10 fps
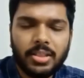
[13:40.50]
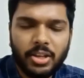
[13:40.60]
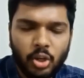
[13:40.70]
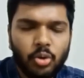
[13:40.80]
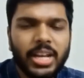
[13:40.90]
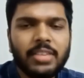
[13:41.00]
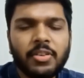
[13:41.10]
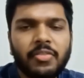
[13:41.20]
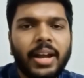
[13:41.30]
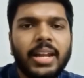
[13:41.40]
The due dates
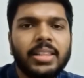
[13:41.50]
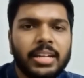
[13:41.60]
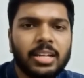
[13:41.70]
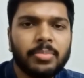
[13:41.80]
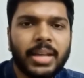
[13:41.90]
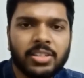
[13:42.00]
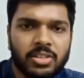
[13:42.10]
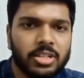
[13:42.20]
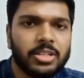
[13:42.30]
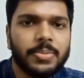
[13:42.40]
for filing the income tax
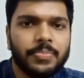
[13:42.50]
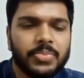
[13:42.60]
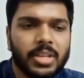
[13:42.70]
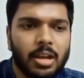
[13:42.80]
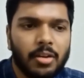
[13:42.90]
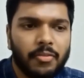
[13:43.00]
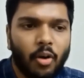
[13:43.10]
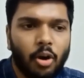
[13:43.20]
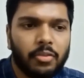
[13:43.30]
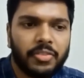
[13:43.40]
return
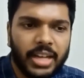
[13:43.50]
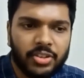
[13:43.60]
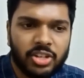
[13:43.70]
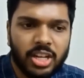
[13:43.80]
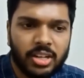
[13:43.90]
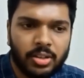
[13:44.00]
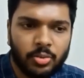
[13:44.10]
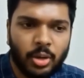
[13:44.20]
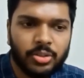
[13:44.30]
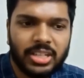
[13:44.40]
for financial year
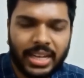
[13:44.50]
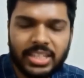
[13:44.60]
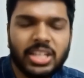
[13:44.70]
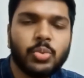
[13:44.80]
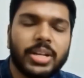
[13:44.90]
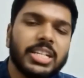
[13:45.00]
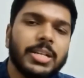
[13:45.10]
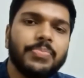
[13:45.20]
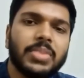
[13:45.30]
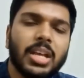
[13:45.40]

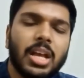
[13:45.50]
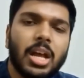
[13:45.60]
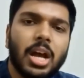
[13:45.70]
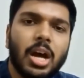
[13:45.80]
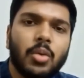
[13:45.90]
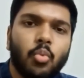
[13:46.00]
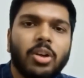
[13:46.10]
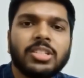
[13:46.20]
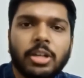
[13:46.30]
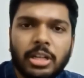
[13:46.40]
2019-20
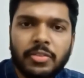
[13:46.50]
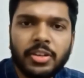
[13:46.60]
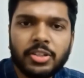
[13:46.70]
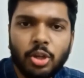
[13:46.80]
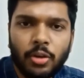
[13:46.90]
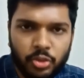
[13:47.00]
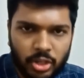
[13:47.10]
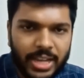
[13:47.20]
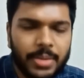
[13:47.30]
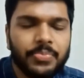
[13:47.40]
was 31st of
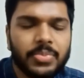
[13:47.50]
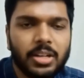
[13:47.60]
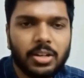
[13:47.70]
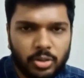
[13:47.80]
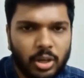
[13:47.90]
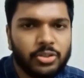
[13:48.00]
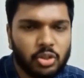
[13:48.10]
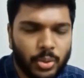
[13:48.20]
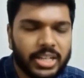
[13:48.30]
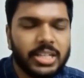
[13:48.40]
July
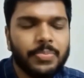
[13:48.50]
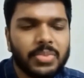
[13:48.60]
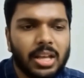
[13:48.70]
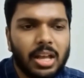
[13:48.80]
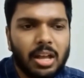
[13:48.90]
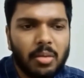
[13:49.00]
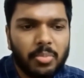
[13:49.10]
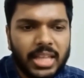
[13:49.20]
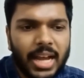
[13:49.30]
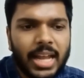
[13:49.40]
2020,
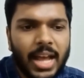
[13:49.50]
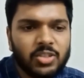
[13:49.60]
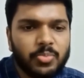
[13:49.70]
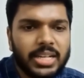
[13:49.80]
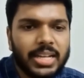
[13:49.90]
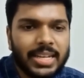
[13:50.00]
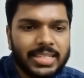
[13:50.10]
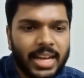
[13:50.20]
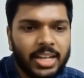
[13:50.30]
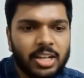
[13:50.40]
but that has been
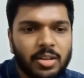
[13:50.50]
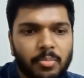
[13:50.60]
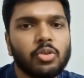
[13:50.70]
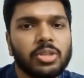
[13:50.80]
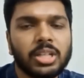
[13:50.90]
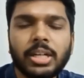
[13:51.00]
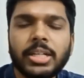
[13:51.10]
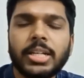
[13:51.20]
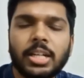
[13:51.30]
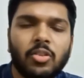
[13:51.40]
extended to
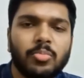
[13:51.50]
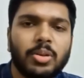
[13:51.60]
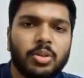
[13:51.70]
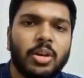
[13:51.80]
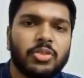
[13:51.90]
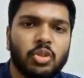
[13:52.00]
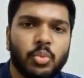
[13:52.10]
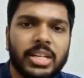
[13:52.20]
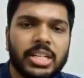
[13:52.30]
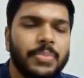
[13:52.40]
30th November
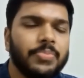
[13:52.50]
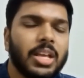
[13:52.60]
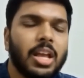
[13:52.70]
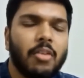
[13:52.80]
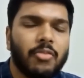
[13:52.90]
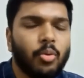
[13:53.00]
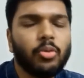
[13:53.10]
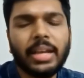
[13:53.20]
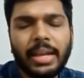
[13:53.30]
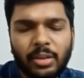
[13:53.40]
2020 for
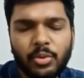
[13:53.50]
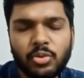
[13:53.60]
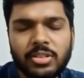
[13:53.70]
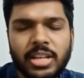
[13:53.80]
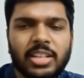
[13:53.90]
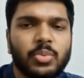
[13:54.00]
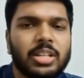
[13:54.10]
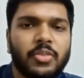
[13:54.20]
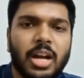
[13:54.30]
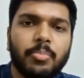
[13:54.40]
both individuals as
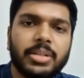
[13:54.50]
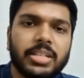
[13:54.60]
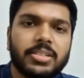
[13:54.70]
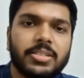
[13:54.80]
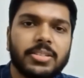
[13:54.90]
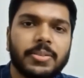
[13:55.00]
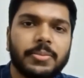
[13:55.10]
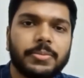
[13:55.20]
well as for companies.